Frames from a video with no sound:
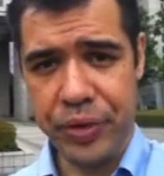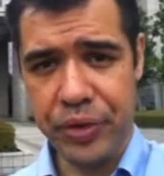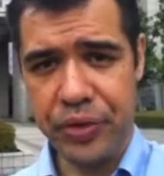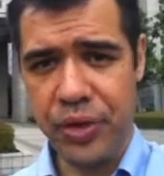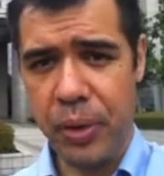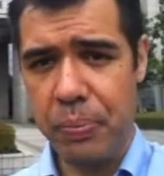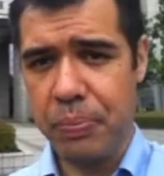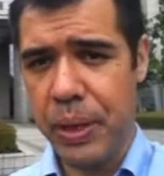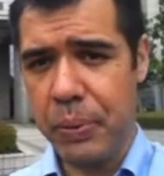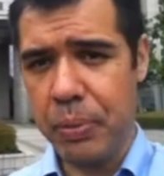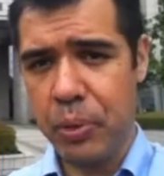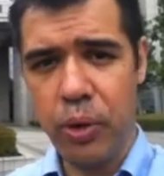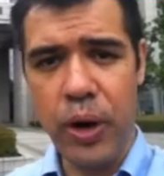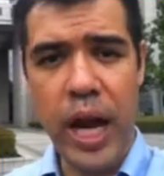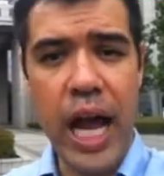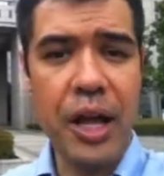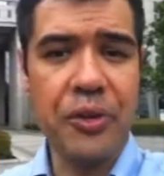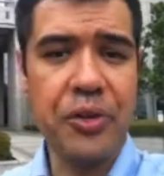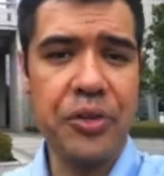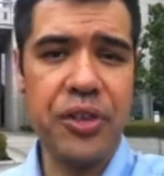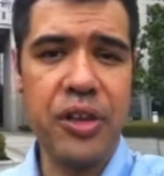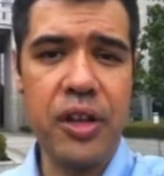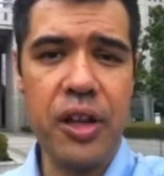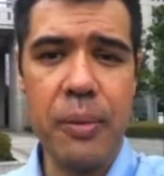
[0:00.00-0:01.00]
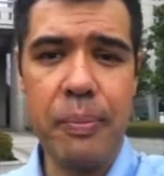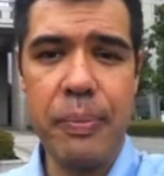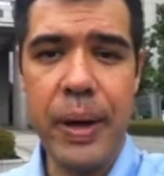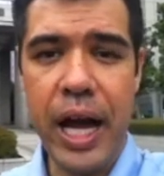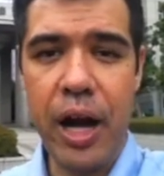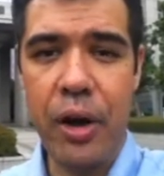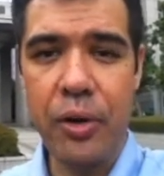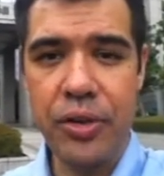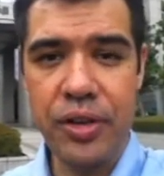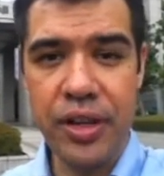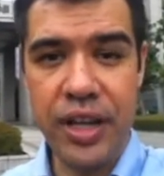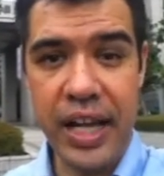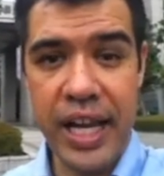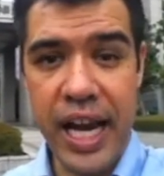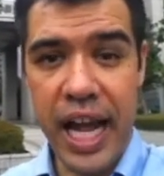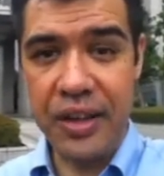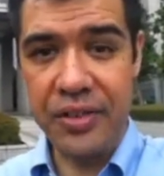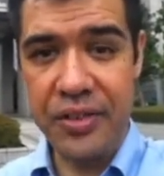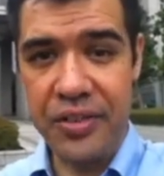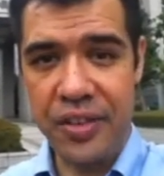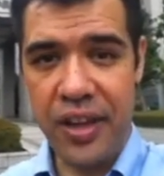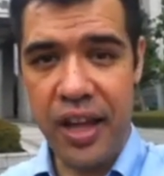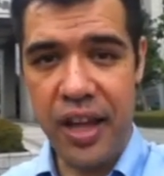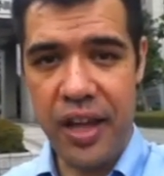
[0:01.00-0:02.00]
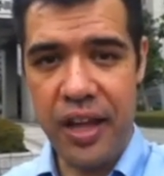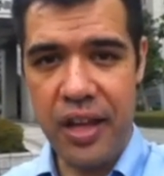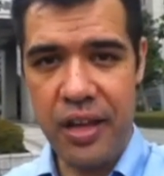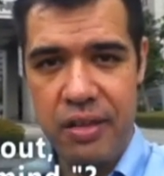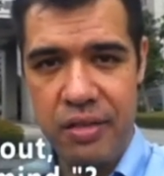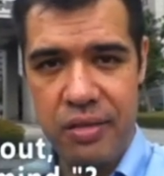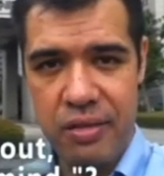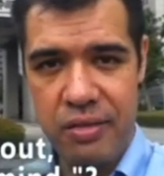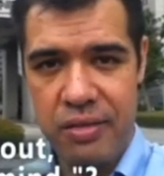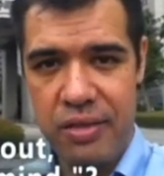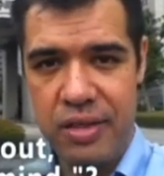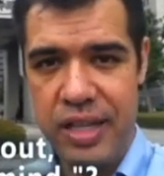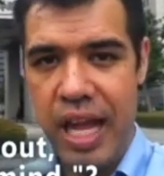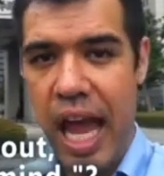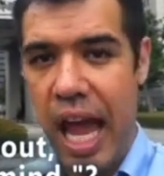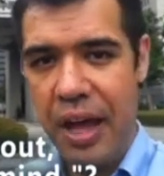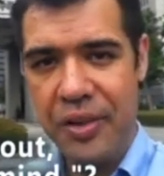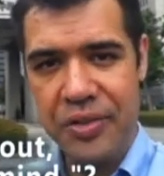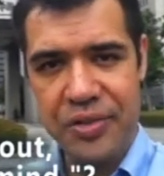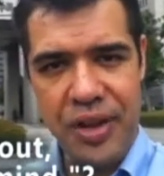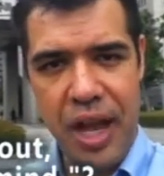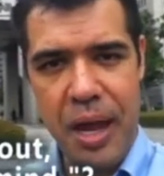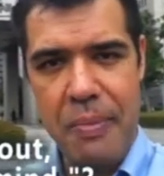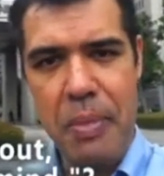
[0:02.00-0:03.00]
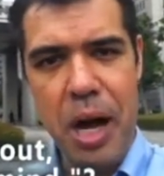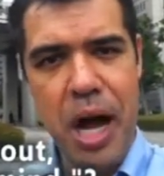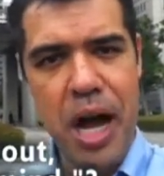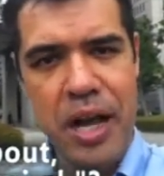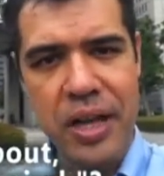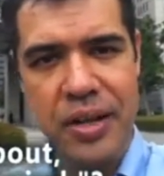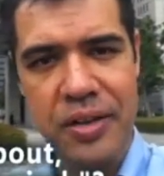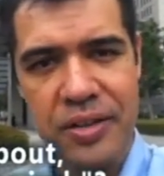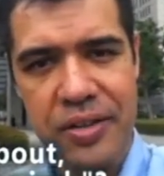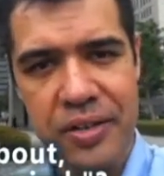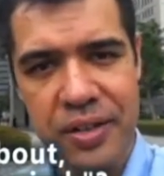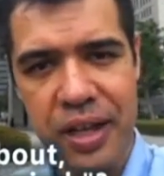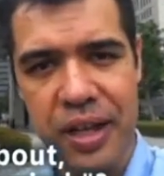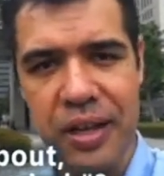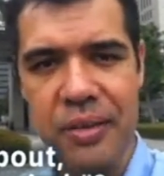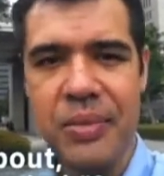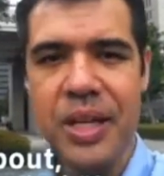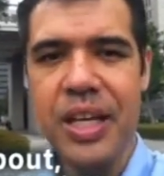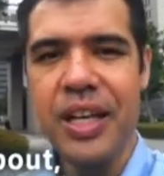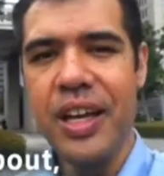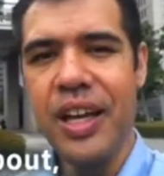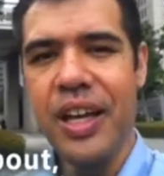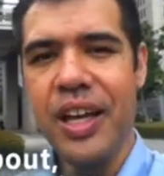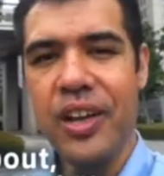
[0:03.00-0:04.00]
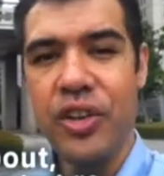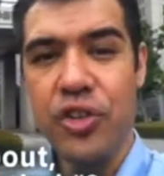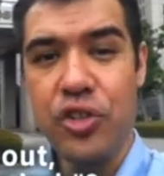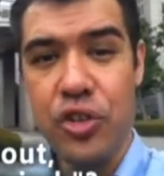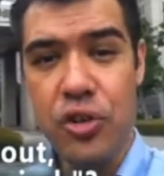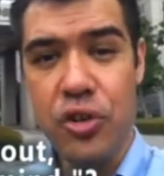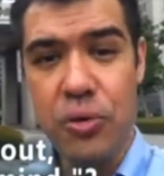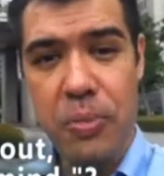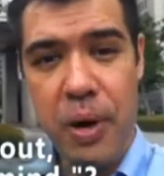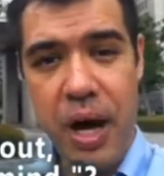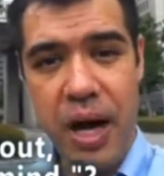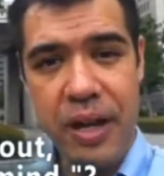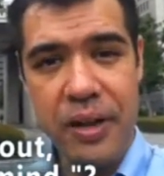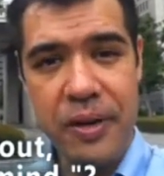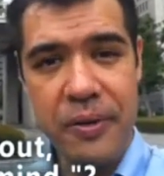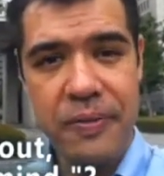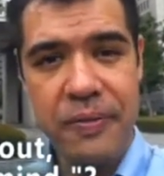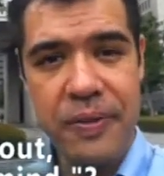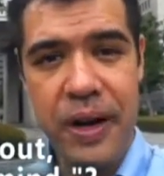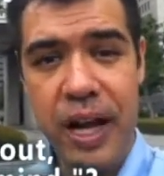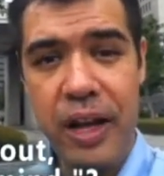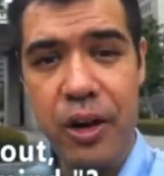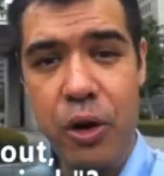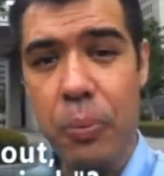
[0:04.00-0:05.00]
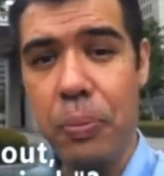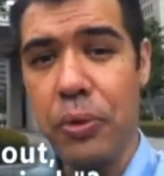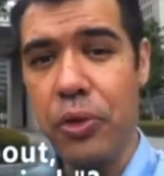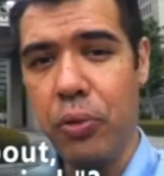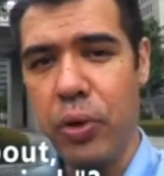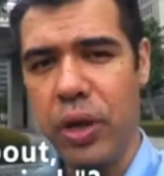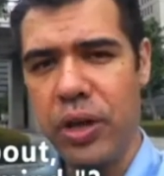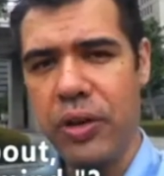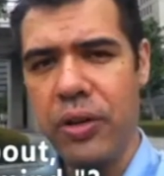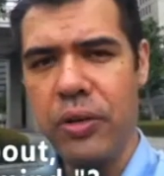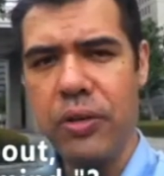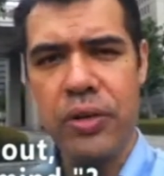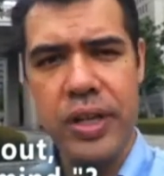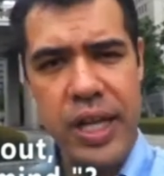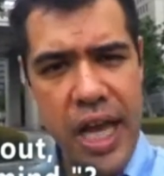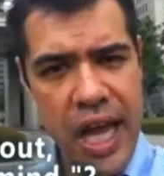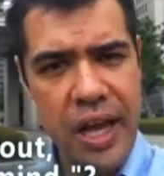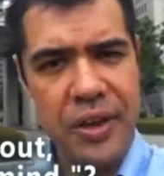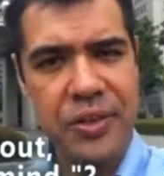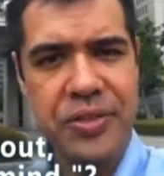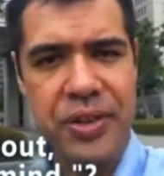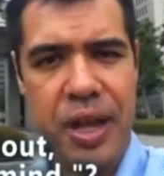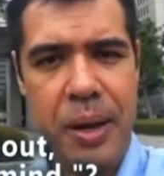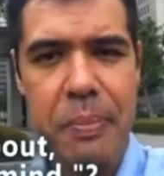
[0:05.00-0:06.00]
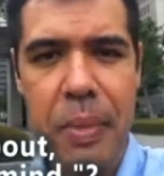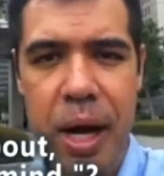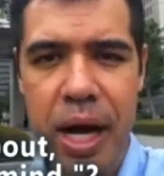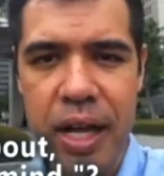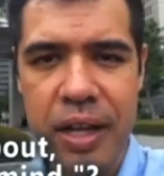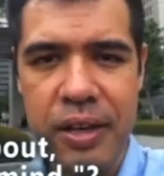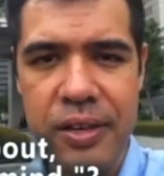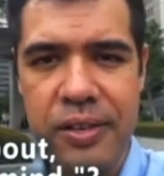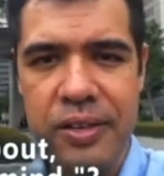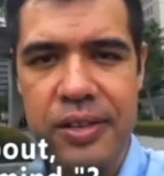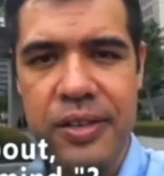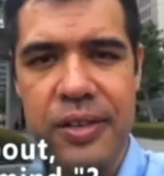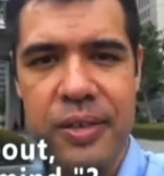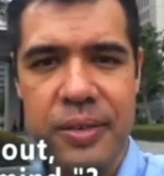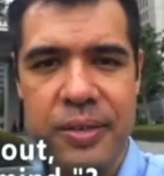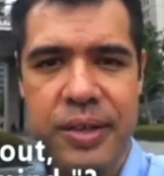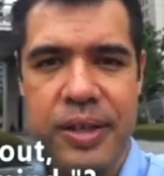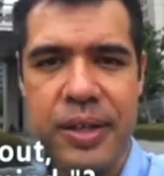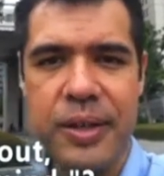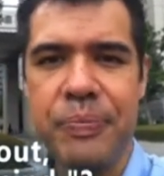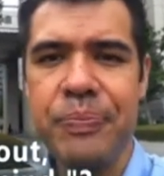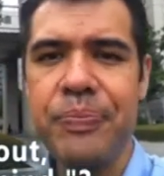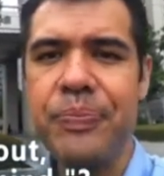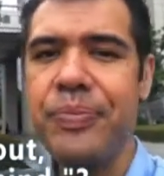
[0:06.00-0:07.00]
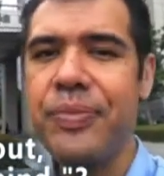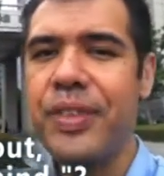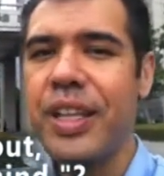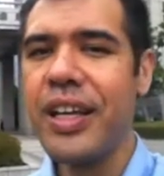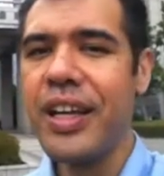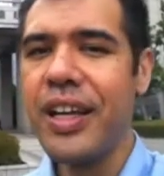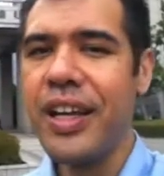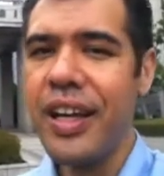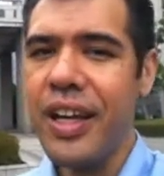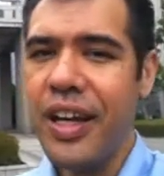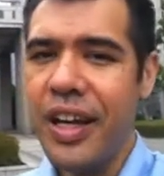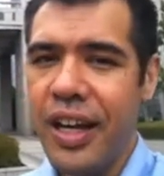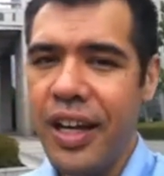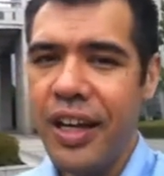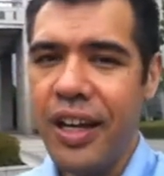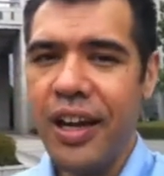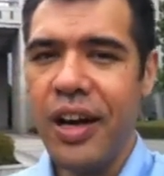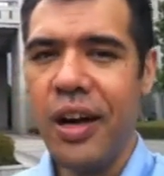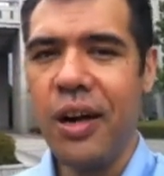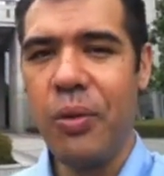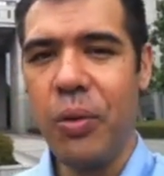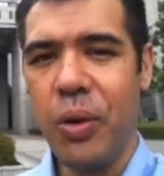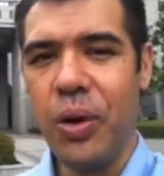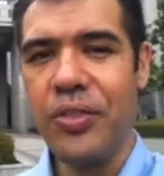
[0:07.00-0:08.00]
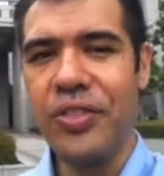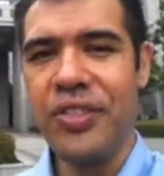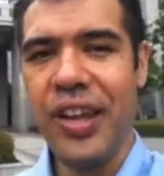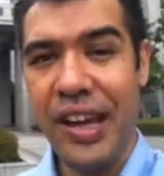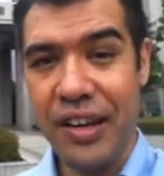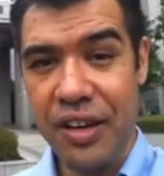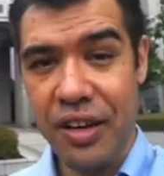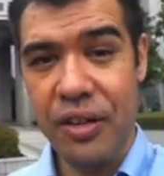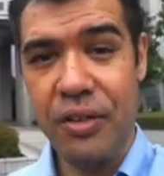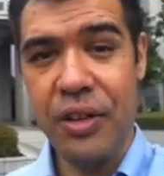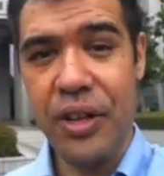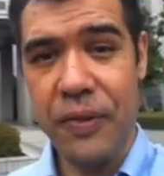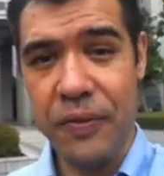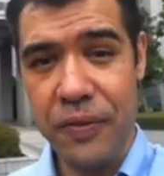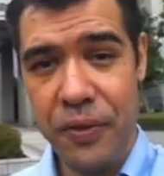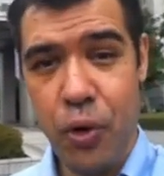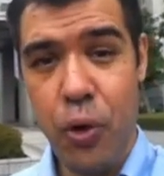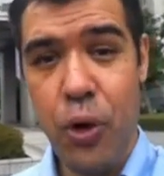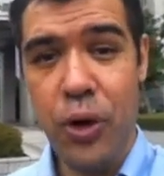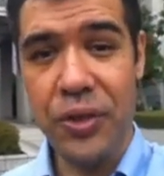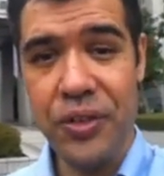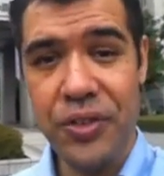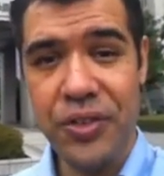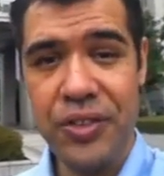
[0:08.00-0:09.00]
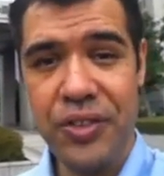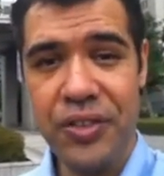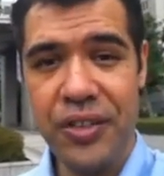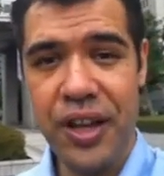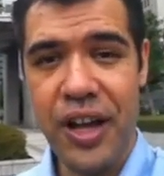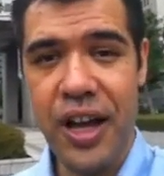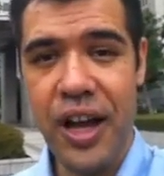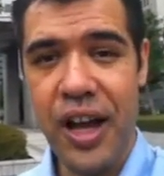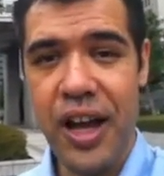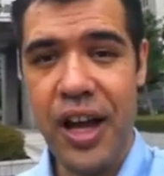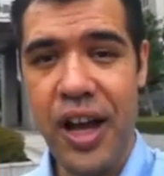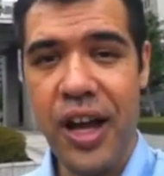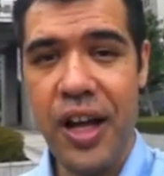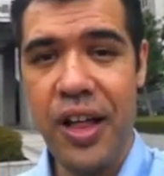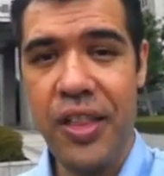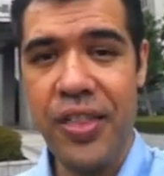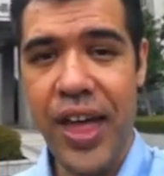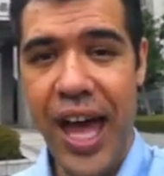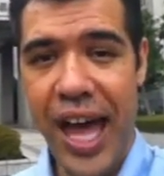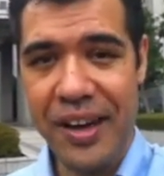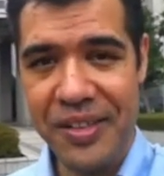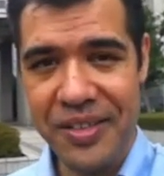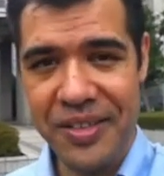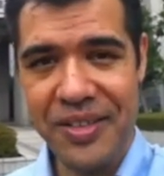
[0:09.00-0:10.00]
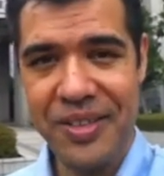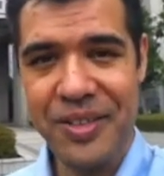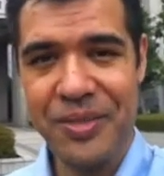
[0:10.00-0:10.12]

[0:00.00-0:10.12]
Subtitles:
some people are asking about, can I say, yes, I mind? Okay? Do you mind if I open the window? Yes, I mind. Okay? Well, technically, of course, that